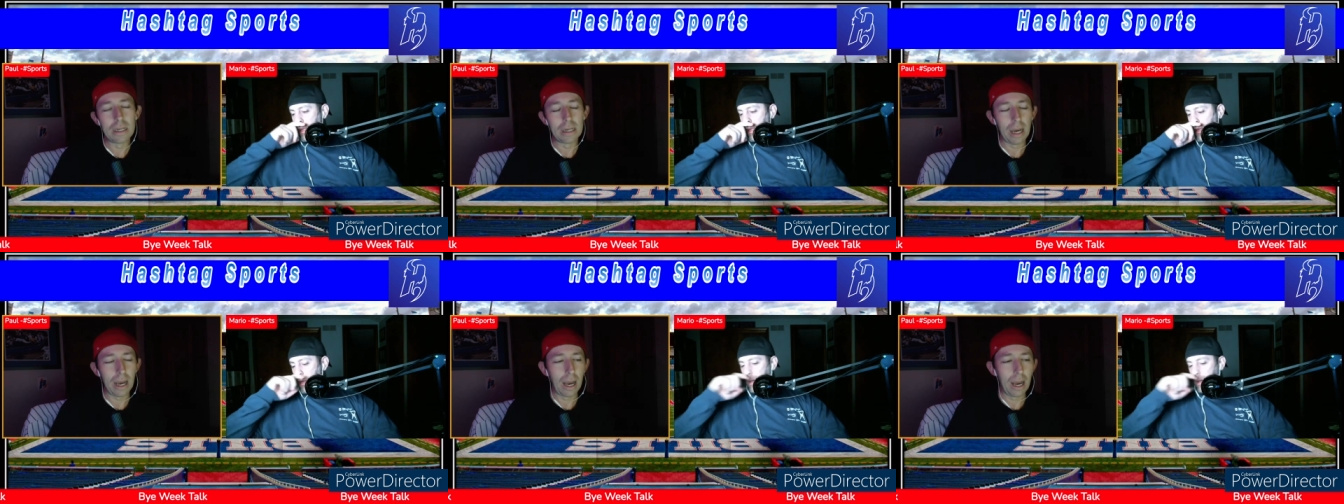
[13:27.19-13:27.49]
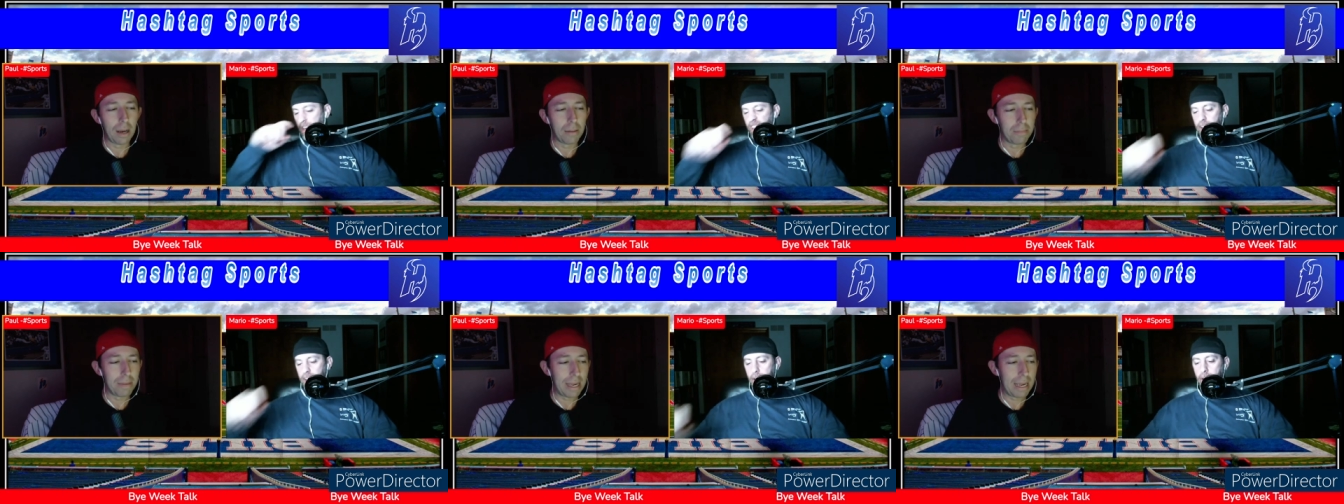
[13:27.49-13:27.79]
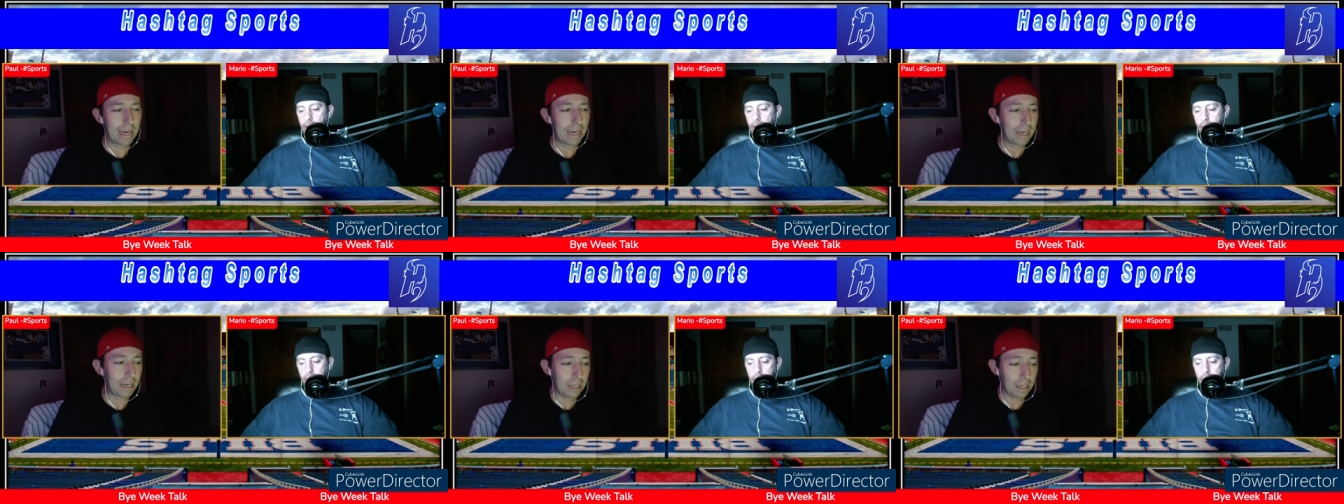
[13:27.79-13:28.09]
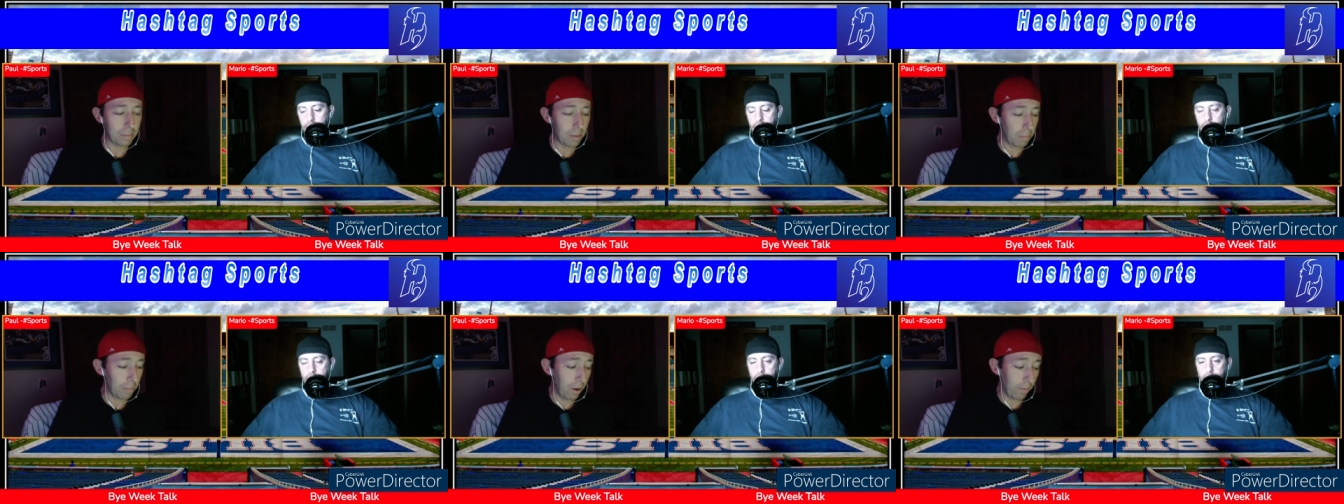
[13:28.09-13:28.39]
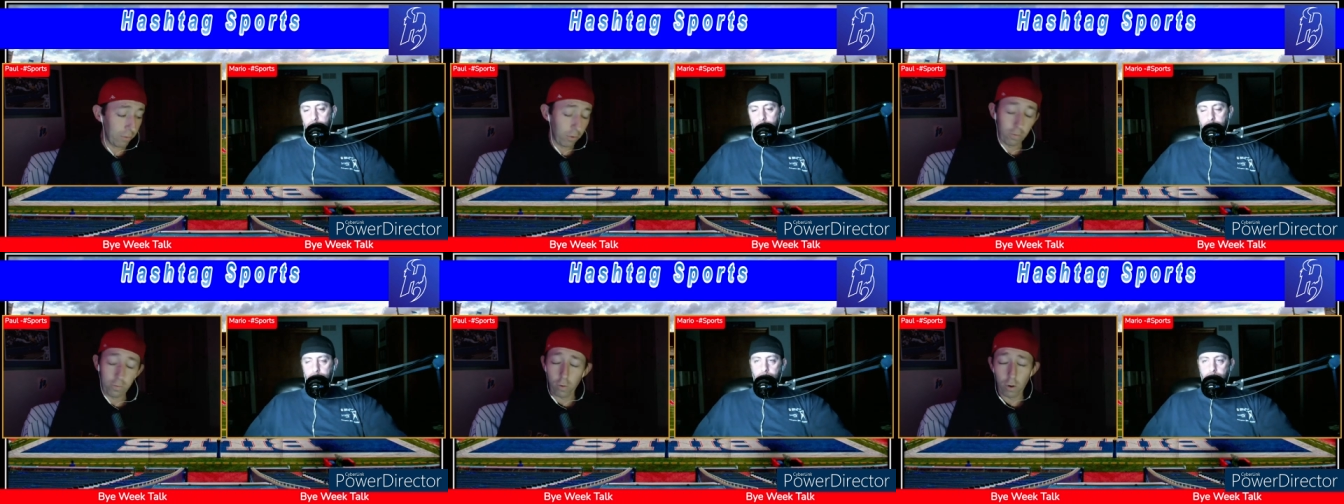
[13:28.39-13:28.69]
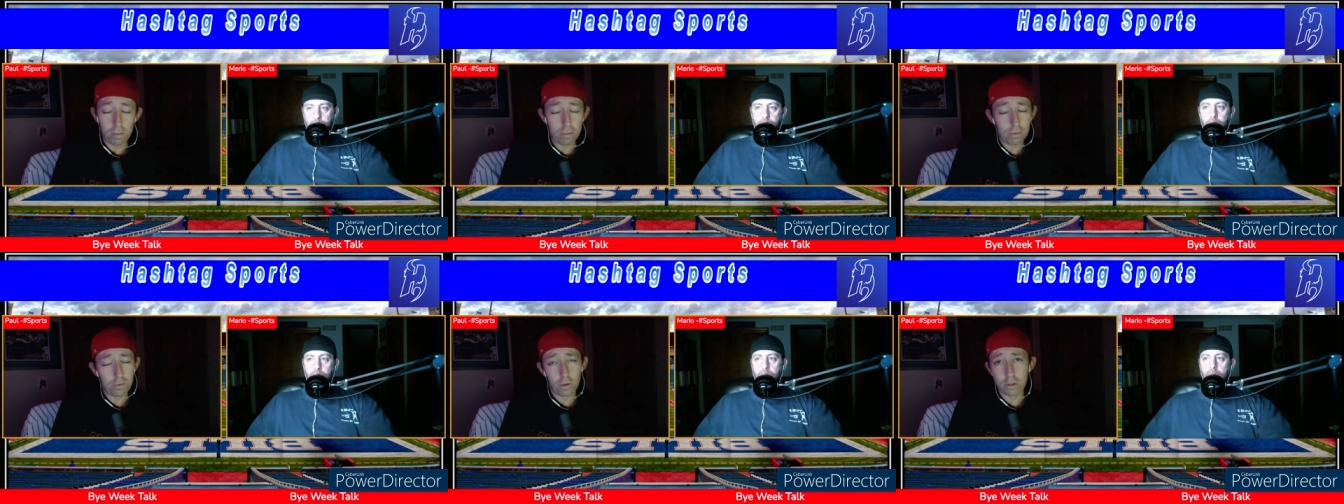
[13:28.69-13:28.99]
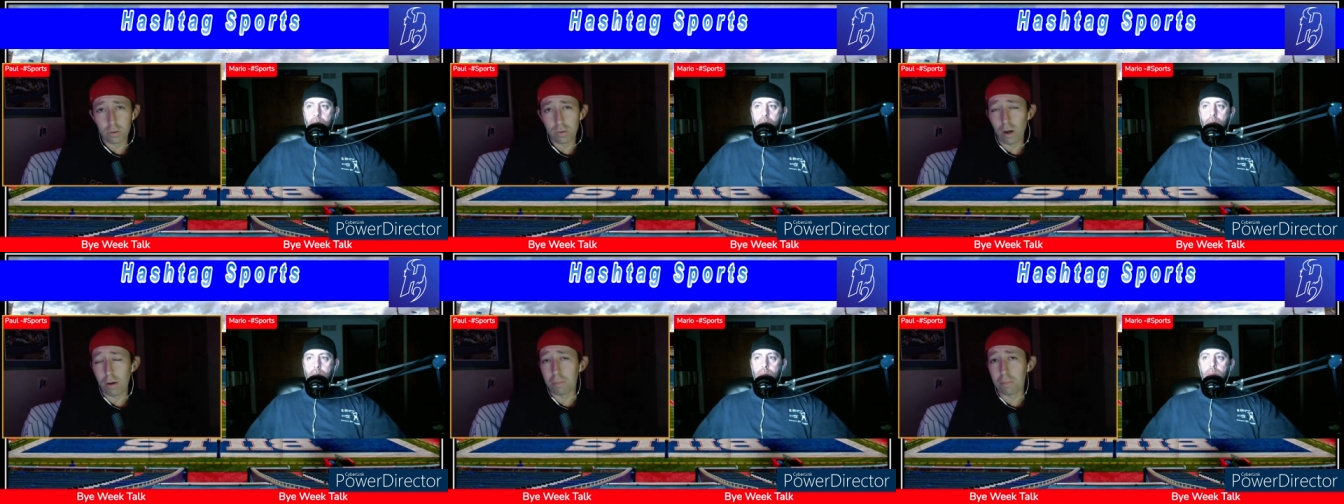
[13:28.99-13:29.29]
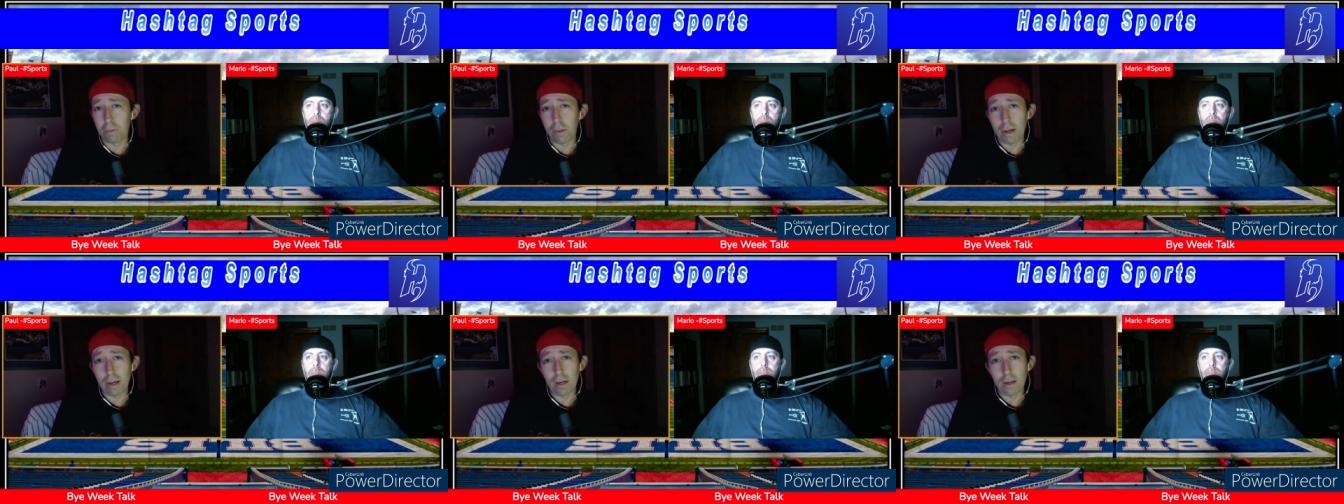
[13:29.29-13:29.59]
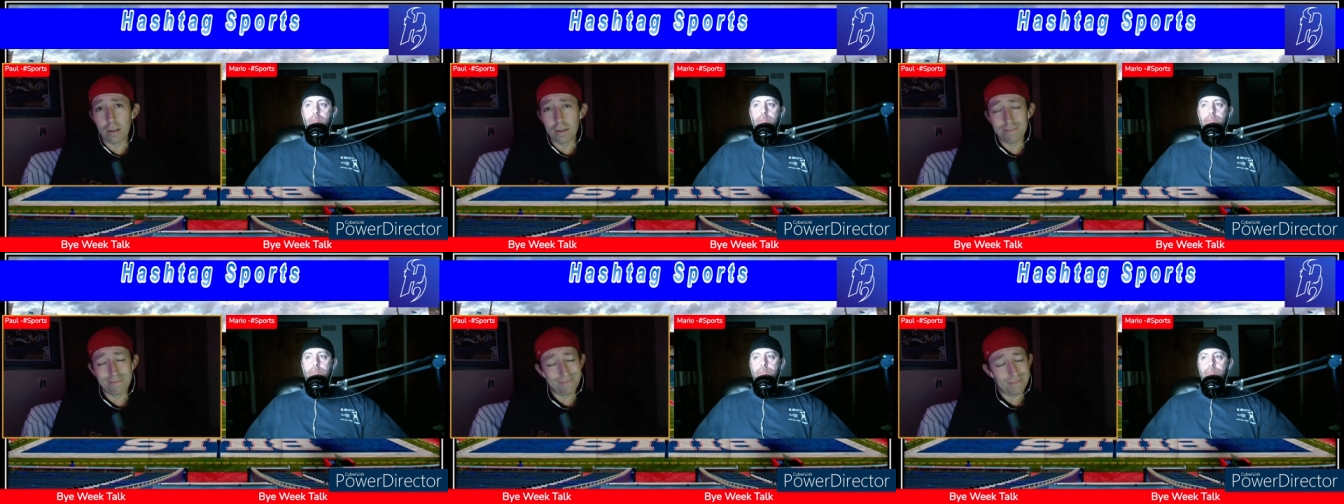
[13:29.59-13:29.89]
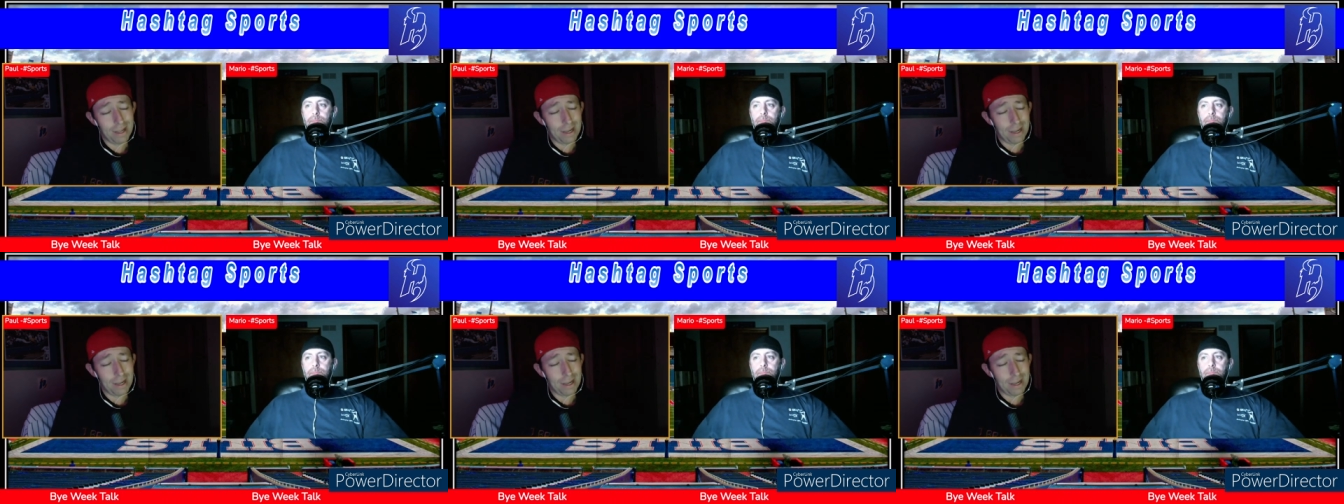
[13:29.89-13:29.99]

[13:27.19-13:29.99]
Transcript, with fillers: Um, and um, Buffalo, former first round player,